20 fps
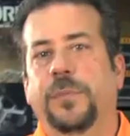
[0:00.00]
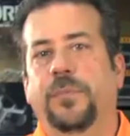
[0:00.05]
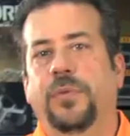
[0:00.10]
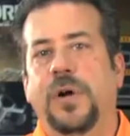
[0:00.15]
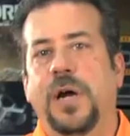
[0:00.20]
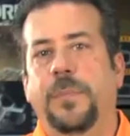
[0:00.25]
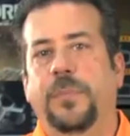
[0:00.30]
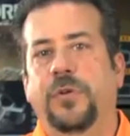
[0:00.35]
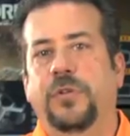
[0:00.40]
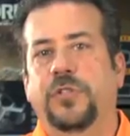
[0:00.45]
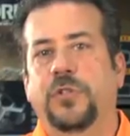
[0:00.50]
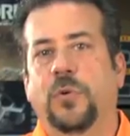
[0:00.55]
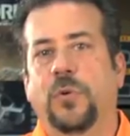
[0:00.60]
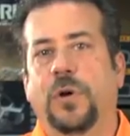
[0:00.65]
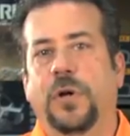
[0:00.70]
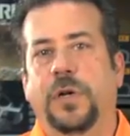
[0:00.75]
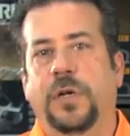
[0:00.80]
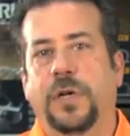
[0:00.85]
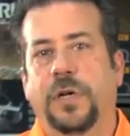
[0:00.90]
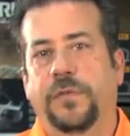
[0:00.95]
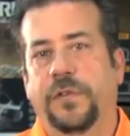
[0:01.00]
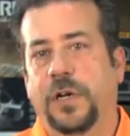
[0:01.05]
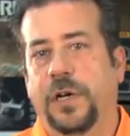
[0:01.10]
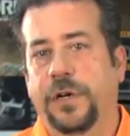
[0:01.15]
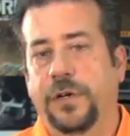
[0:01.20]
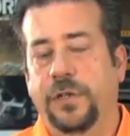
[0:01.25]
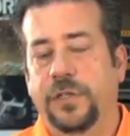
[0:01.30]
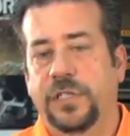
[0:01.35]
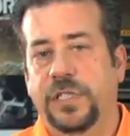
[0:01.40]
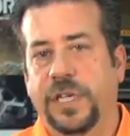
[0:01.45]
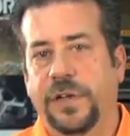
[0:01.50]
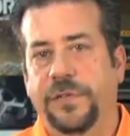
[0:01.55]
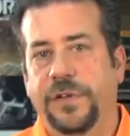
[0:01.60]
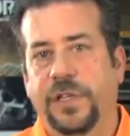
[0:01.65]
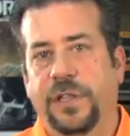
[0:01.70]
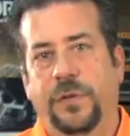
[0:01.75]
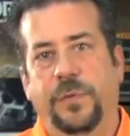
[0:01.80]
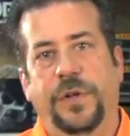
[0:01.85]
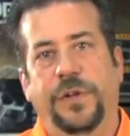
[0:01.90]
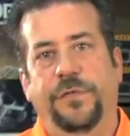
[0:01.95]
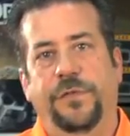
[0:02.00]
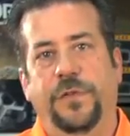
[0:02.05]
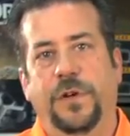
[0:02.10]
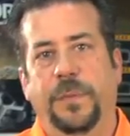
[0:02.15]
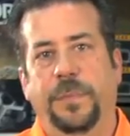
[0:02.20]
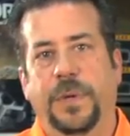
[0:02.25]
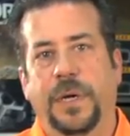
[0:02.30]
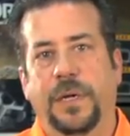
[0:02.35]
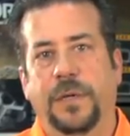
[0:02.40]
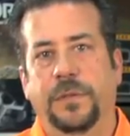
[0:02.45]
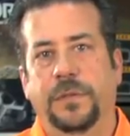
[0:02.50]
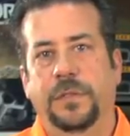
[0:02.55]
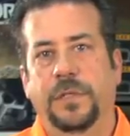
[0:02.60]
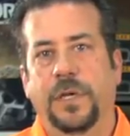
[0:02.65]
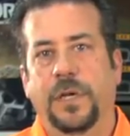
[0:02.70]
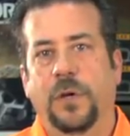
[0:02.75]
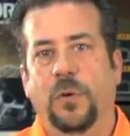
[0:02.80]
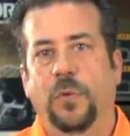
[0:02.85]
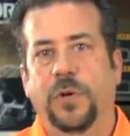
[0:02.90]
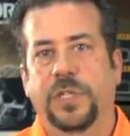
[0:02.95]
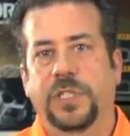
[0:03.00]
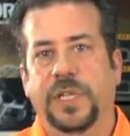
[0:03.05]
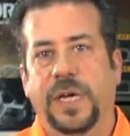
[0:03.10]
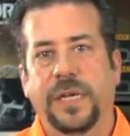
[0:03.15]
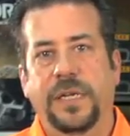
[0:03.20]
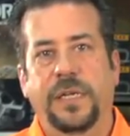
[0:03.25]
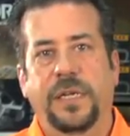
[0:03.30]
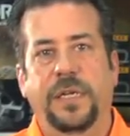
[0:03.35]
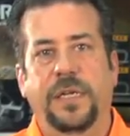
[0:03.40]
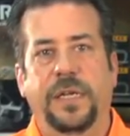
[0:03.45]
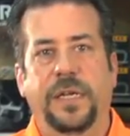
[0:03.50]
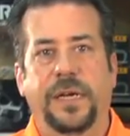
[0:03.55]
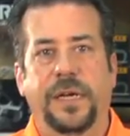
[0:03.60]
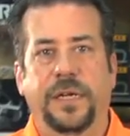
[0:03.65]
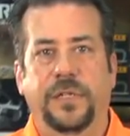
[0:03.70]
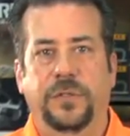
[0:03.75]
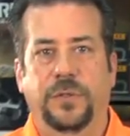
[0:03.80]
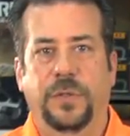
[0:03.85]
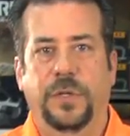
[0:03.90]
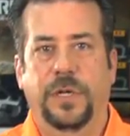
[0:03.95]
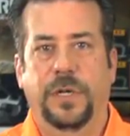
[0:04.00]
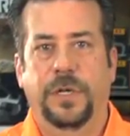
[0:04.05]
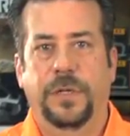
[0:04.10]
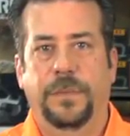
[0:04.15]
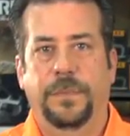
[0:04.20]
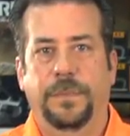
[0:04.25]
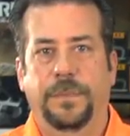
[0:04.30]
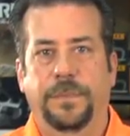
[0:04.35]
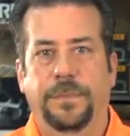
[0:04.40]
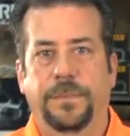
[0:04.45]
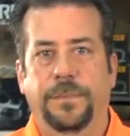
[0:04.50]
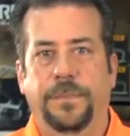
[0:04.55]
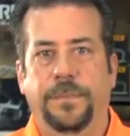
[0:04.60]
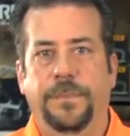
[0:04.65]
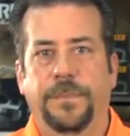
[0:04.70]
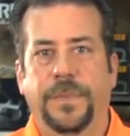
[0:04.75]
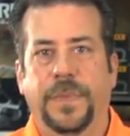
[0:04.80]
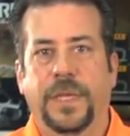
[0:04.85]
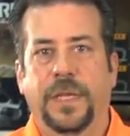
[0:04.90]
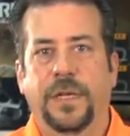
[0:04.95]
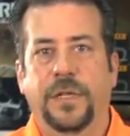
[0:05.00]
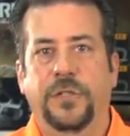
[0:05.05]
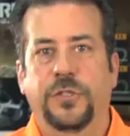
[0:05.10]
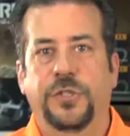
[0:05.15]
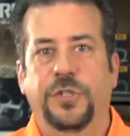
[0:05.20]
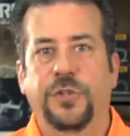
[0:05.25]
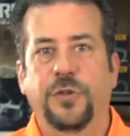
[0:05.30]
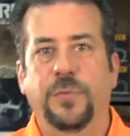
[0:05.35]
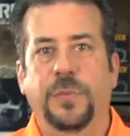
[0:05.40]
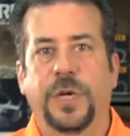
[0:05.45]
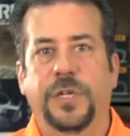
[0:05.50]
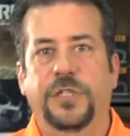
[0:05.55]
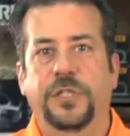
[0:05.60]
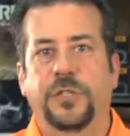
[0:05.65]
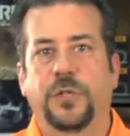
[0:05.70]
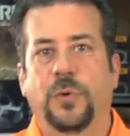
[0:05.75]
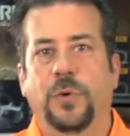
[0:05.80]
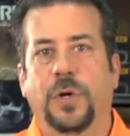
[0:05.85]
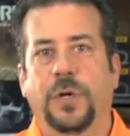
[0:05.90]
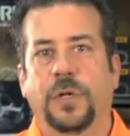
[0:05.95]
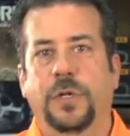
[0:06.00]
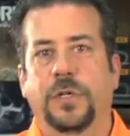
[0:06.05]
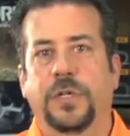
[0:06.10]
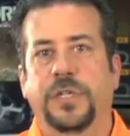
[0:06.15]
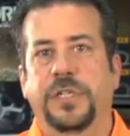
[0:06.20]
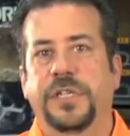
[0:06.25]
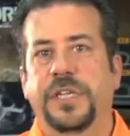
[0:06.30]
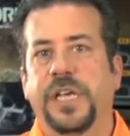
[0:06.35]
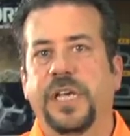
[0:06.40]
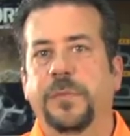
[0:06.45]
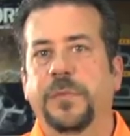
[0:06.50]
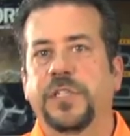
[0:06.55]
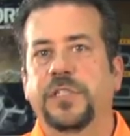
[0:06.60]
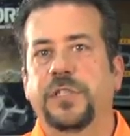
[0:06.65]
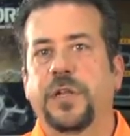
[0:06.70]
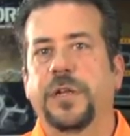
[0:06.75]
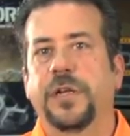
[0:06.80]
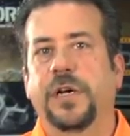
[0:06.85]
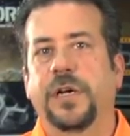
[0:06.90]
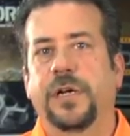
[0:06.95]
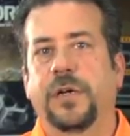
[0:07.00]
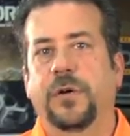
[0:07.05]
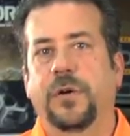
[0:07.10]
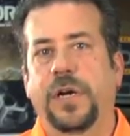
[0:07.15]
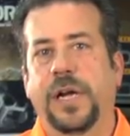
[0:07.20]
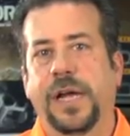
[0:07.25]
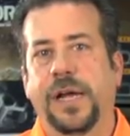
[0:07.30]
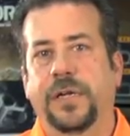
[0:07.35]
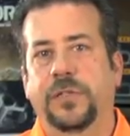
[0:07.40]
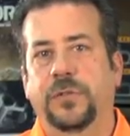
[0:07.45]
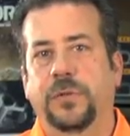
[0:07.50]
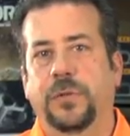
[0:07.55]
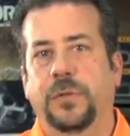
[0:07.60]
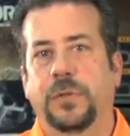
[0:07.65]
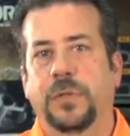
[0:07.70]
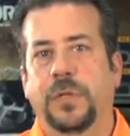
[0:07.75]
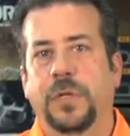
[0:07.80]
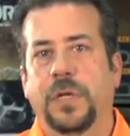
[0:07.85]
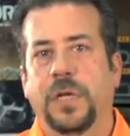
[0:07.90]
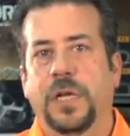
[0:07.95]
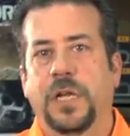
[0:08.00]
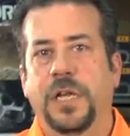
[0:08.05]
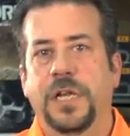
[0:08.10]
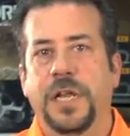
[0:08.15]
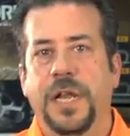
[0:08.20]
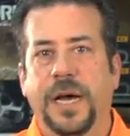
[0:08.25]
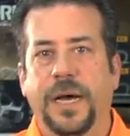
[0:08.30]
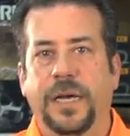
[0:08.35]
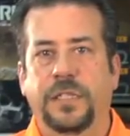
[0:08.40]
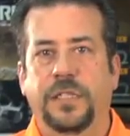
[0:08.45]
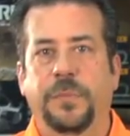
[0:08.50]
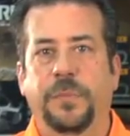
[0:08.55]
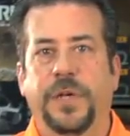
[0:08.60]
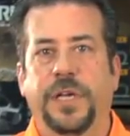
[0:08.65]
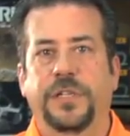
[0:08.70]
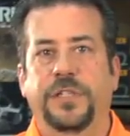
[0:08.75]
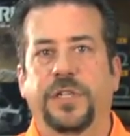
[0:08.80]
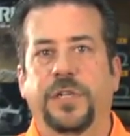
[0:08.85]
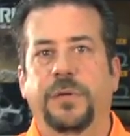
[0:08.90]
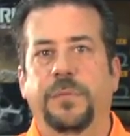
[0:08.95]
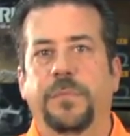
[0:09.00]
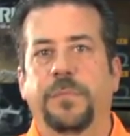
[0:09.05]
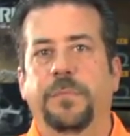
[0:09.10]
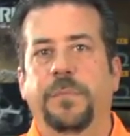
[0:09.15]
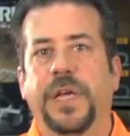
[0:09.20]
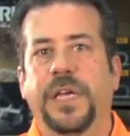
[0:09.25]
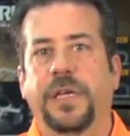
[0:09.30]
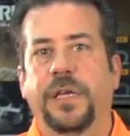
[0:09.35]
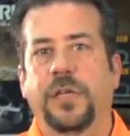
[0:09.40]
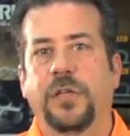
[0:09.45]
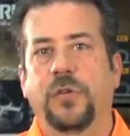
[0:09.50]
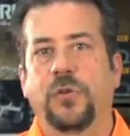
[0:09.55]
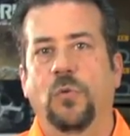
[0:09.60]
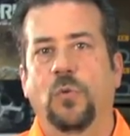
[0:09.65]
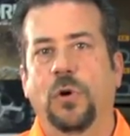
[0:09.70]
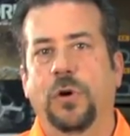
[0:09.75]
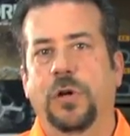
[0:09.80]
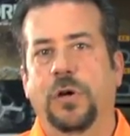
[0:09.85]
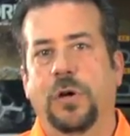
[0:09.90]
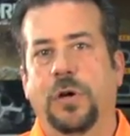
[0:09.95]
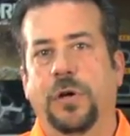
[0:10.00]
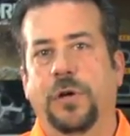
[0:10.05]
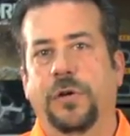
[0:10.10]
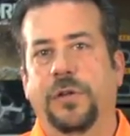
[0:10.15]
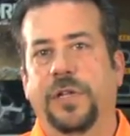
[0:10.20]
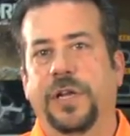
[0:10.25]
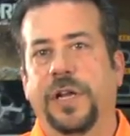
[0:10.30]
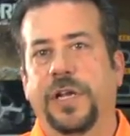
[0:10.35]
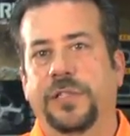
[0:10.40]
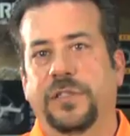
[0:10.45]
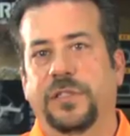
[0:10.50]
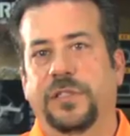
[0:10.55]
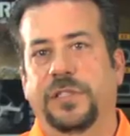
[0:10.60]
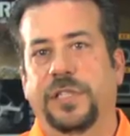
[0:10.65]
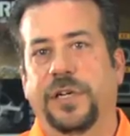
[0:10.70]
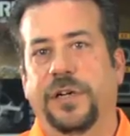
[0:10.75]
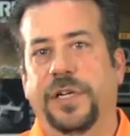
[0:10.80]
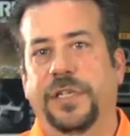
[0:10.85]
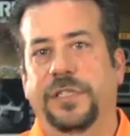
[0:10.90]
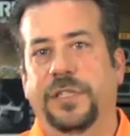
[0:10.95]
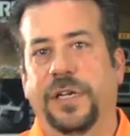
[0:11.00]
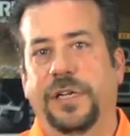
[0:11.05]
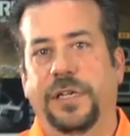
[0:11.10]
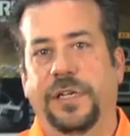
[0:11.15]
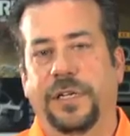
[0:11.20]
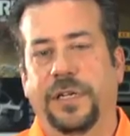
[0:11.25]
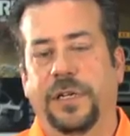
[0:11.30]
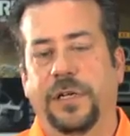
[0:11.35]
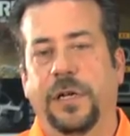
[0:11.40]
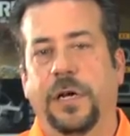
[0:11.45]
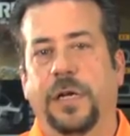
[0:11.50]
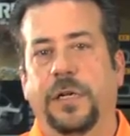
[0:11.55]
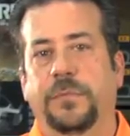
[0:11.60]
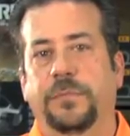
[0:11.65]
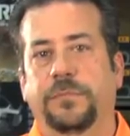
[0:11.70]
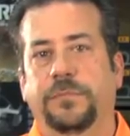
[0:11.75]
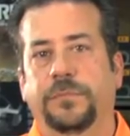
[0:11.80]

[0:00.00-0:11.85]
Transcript: the proper torque of 173 foot-pounds when tightening the axle nut. Too much torque could damage the nut or axle, not to mention making you work harder than necessary tightening the nut.